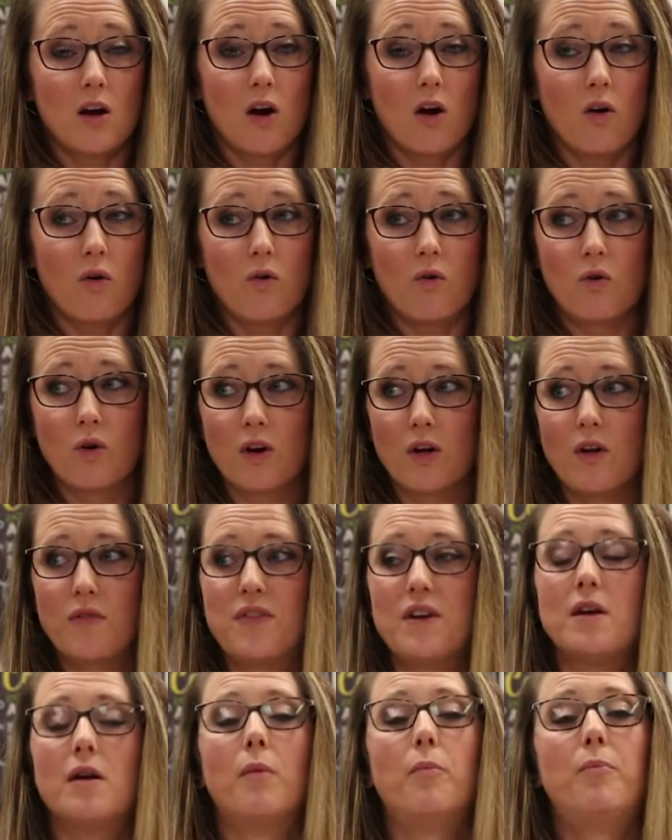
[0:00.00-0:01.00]
or
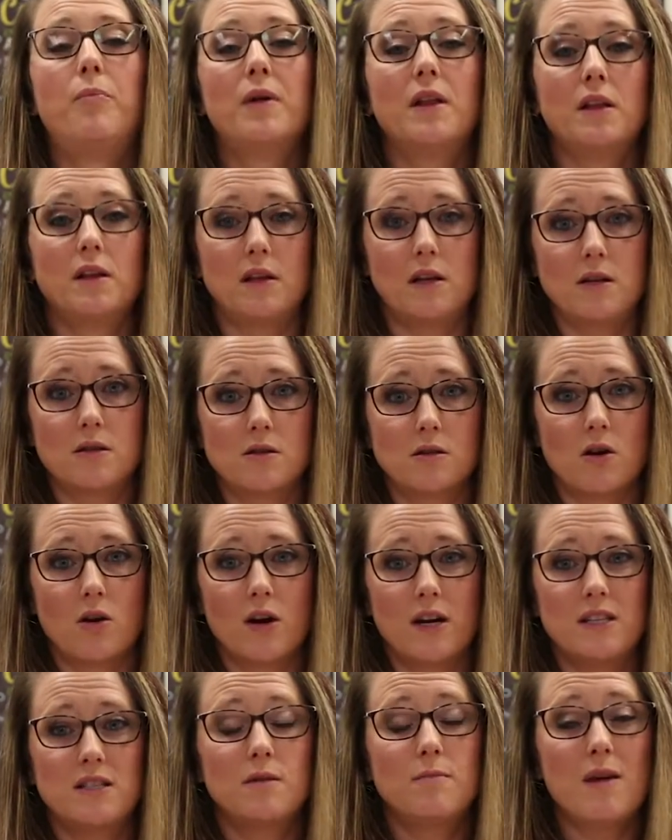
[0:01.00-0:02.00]
the ability,
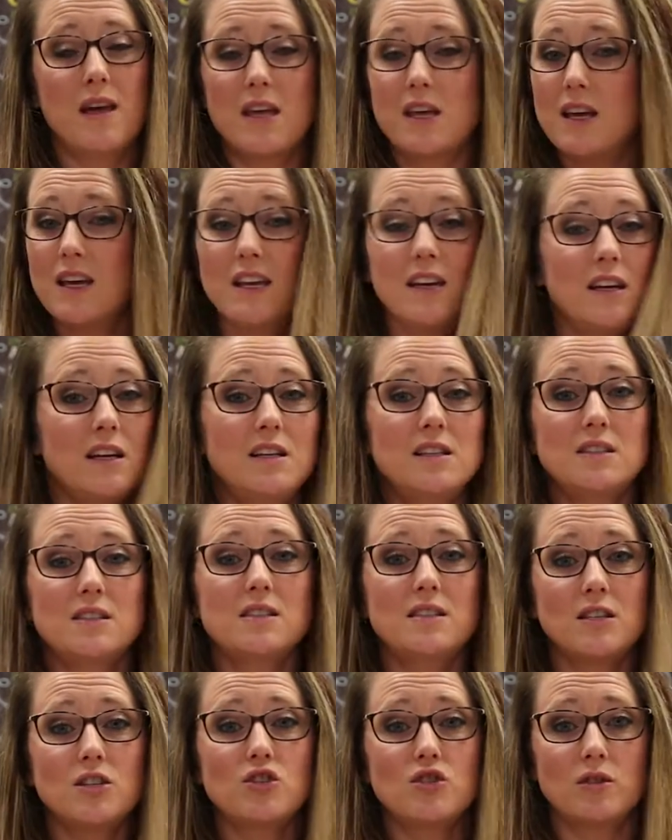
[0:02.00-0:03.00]
sorry, to make any
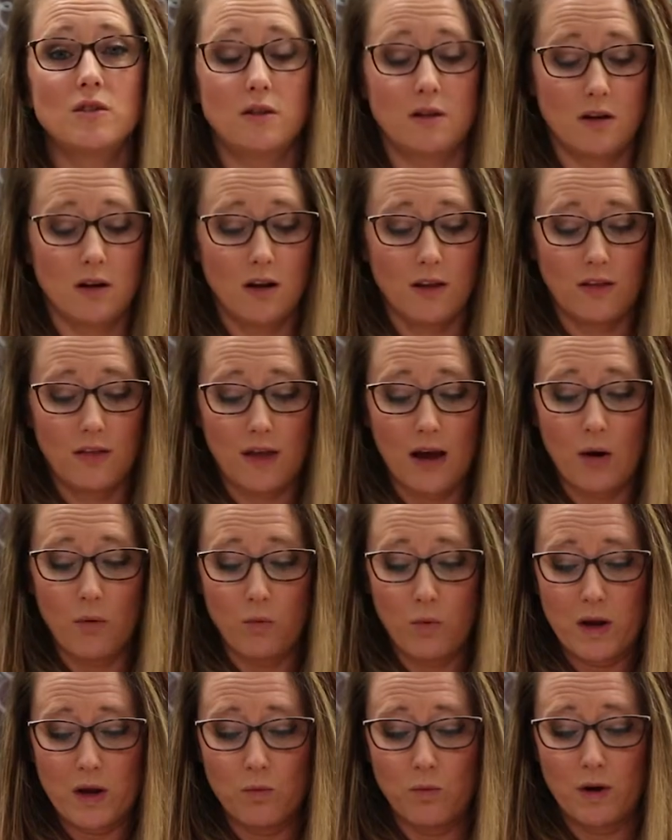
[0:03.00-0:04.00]
decision that
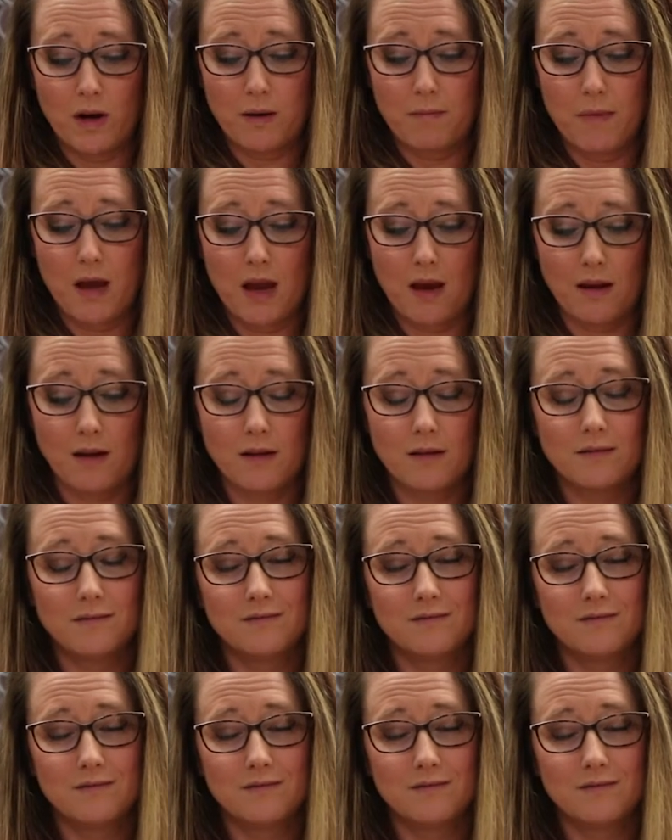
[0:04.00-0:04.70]
we want to make.